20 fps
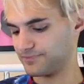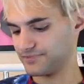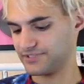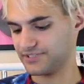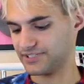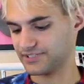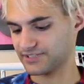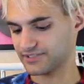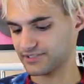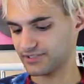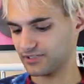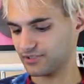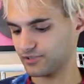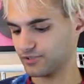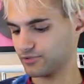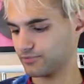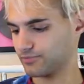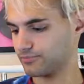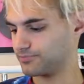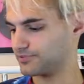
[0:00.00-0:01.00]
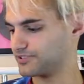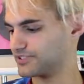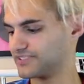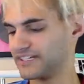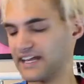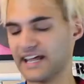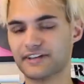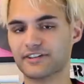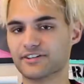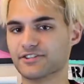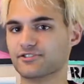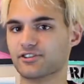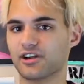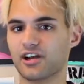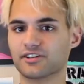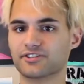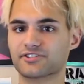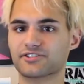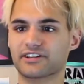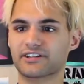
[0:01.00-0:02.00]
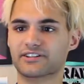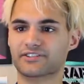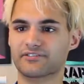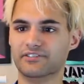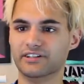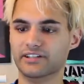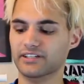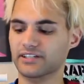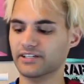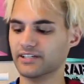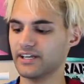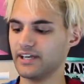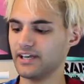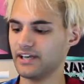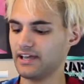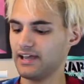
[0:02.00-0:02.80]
just a little standard drawstrings really,